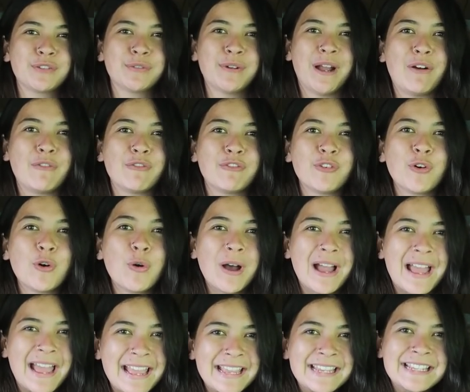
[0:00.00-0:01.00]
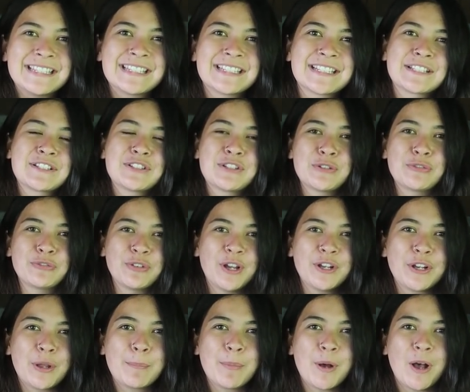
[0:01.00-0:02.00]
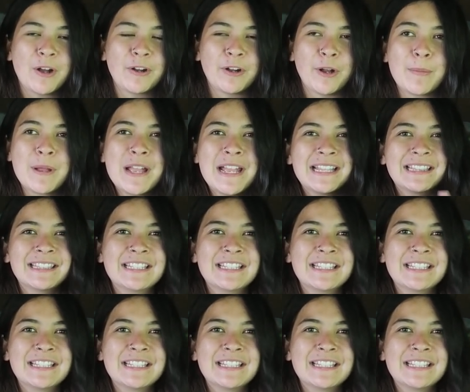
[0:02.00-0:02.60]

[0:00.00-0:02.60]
around for ages to find a park up.